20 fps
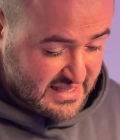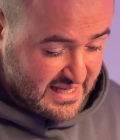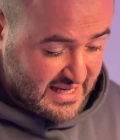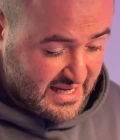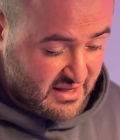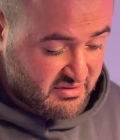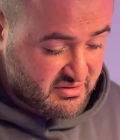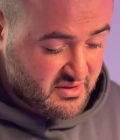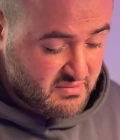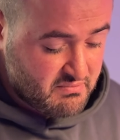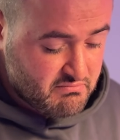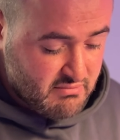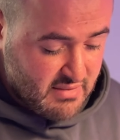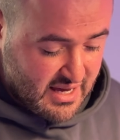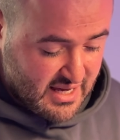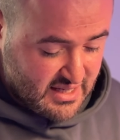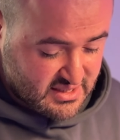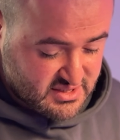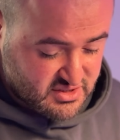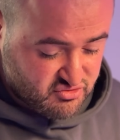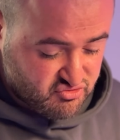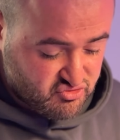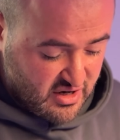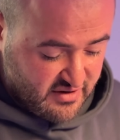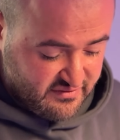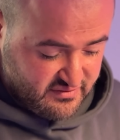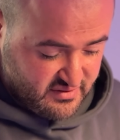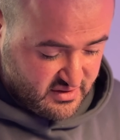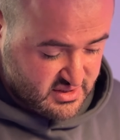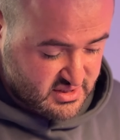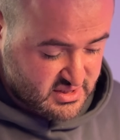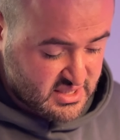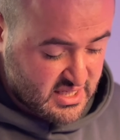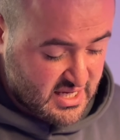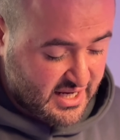at the max graphics.